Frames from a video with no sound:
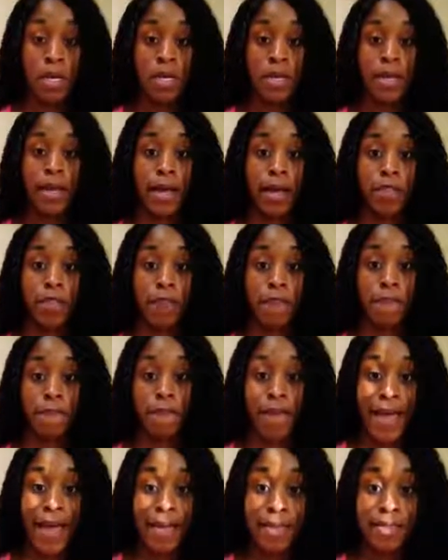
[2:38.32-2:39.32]
Now the
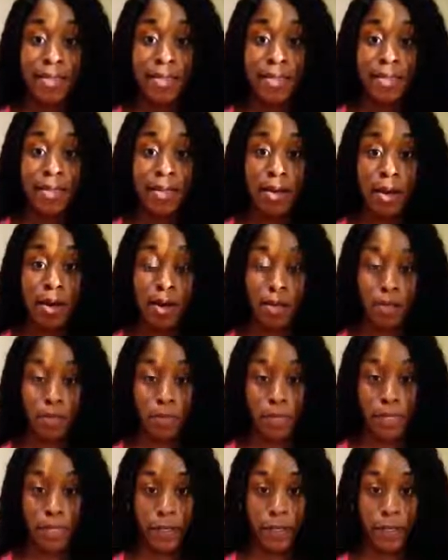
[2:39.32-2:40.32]
fats are a
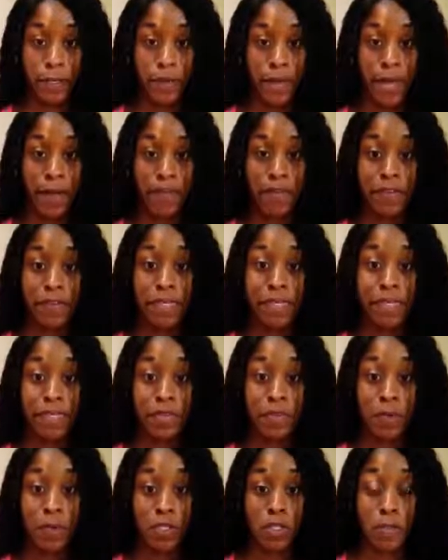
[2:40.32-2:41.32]
little bit different. Everything
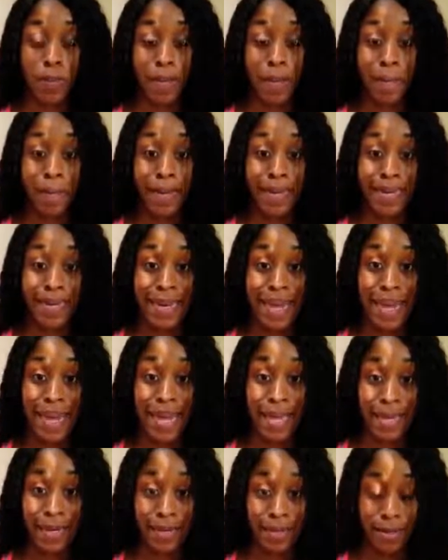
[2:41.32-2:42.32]
is multiplied by
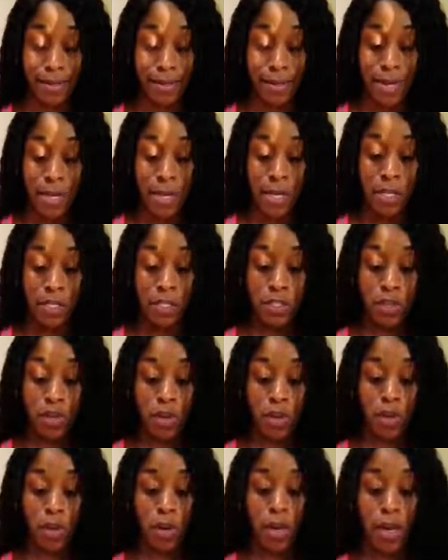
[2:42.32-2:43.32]
9.
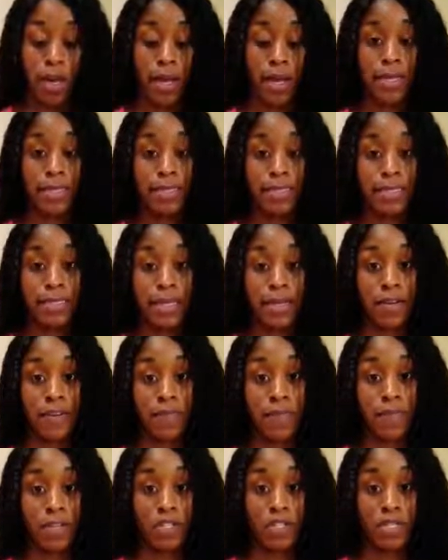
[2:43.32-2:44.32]
So instead
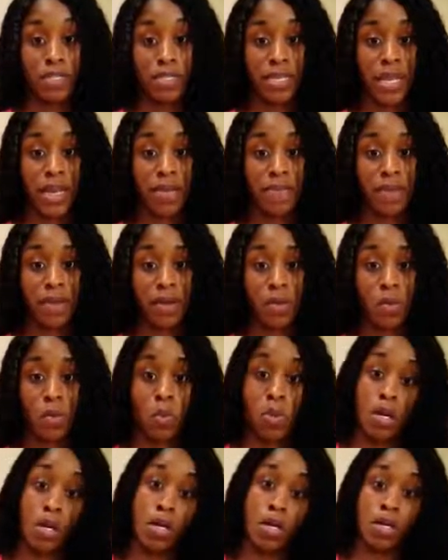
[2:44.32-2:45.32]
of me just having
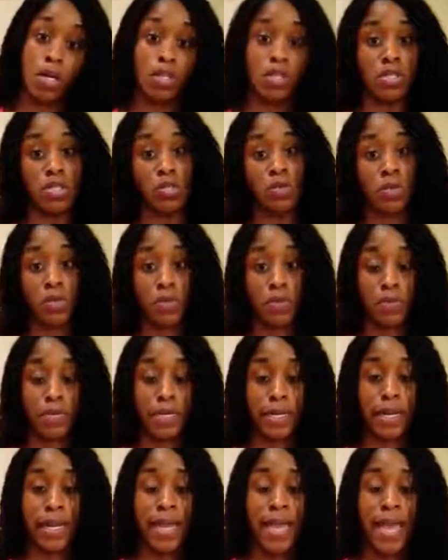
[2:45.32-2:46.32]
1 or 2 or
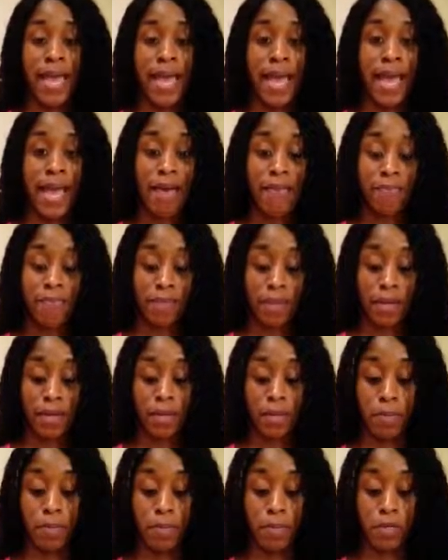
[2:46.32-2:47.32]
3, half of my
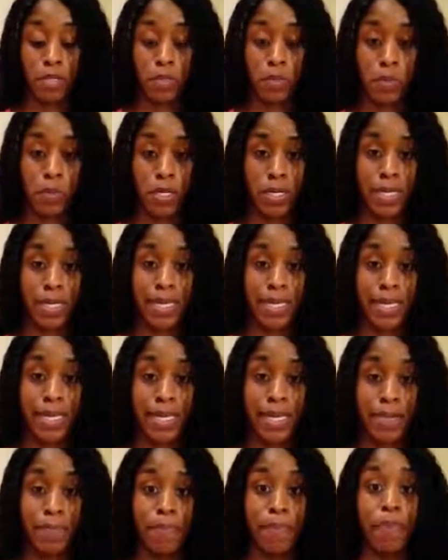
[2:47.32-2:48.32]
numbers were cut
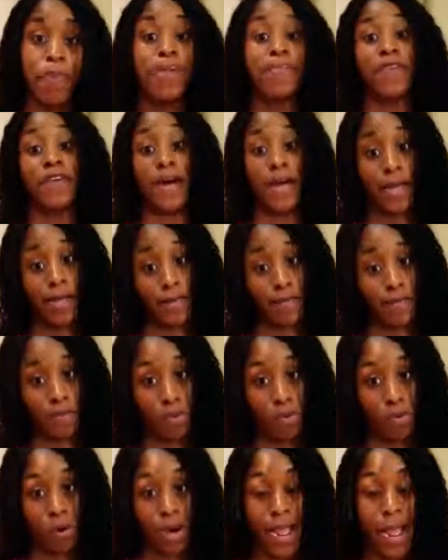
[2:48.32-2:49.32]
in 0.5
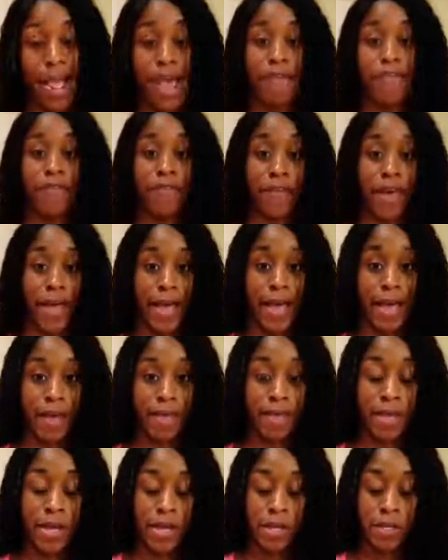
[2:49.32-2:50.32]
or half of a half.
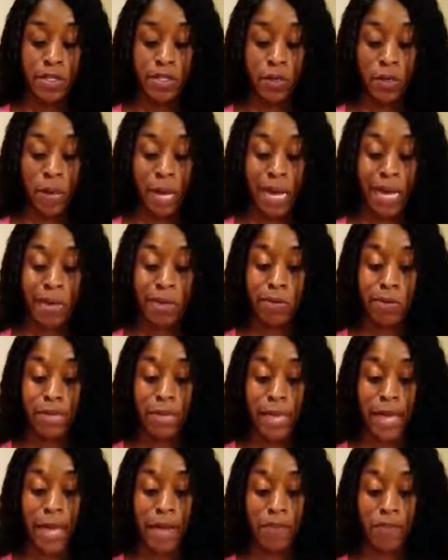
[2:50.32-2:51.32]
So I only
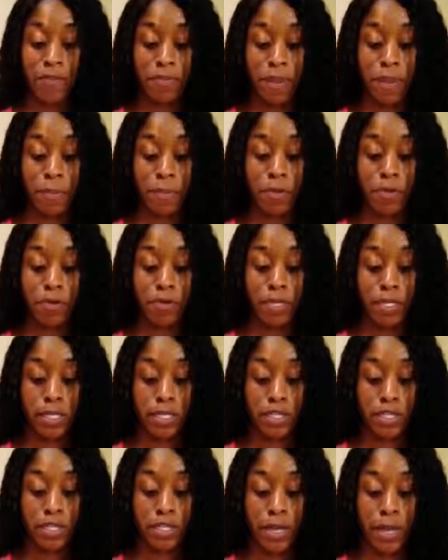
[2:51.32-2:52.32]
had for my
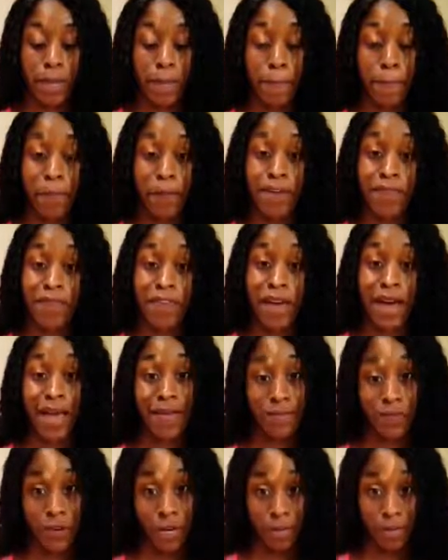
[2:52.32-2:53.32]
protein shake
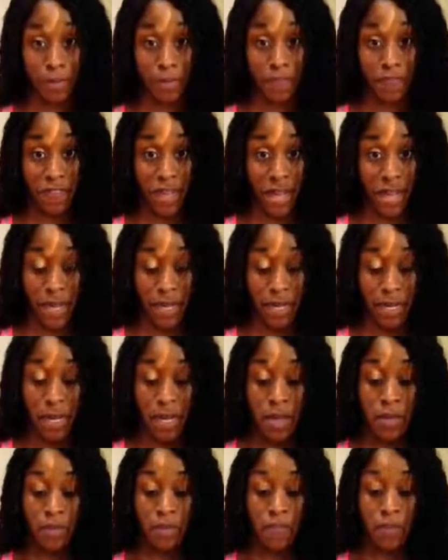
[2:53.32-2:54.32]
0.5 grams of fat
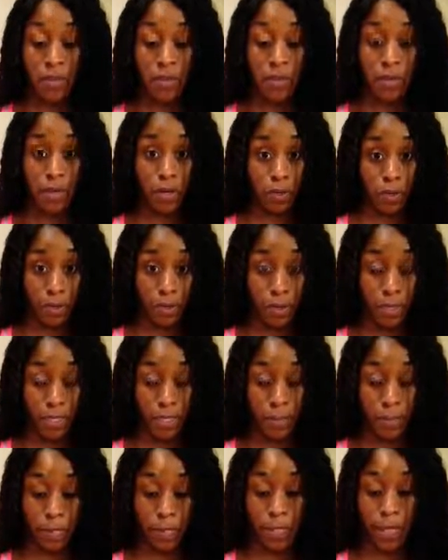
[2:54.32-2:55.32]
for the meal
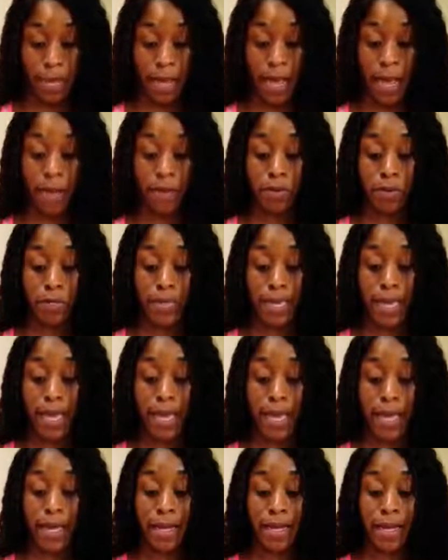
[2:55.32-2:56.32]
replacement. I only
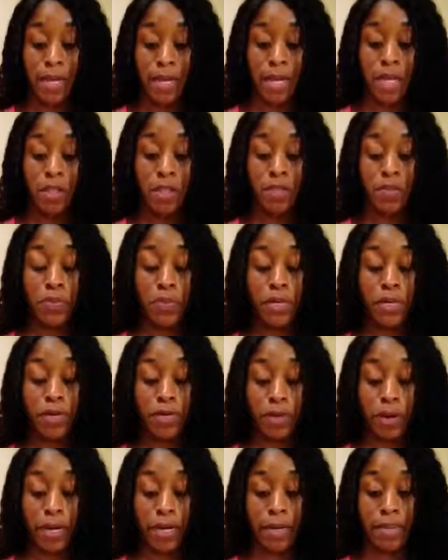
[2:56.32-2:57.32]
had 3
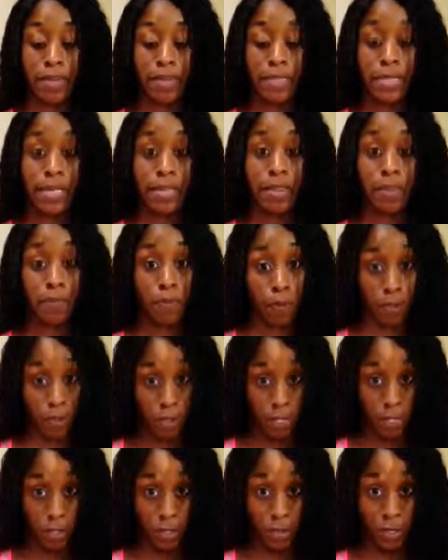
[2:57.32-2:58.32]
grams in the
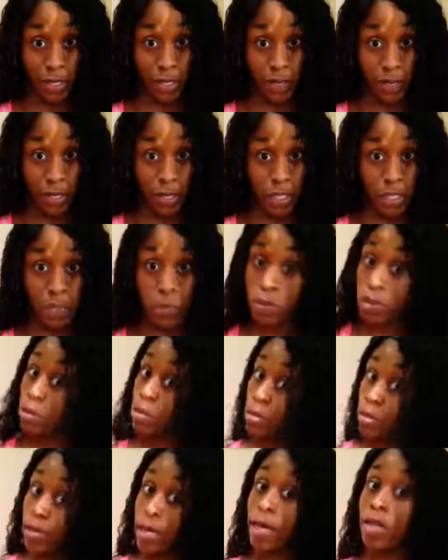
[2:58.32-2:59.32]
protein drink mix,
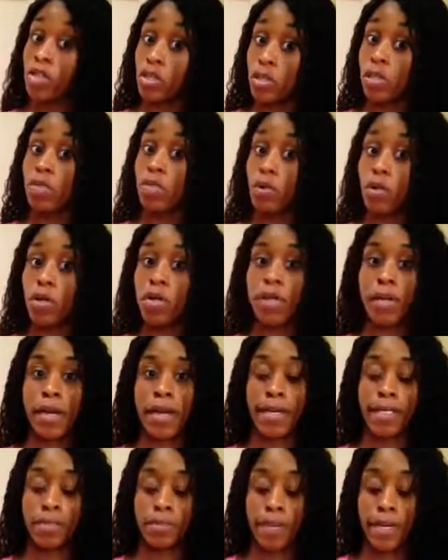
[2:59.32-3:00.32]
which is actually more than
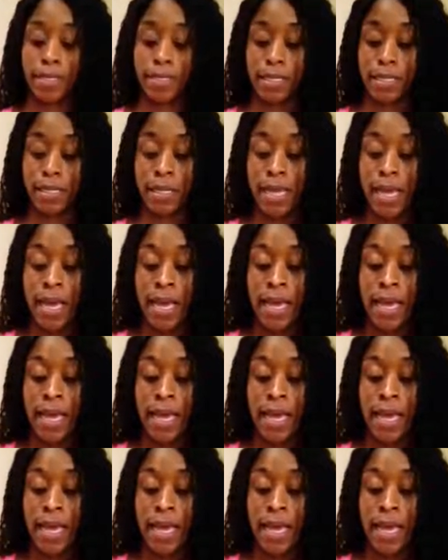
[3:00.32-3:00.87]
I expected.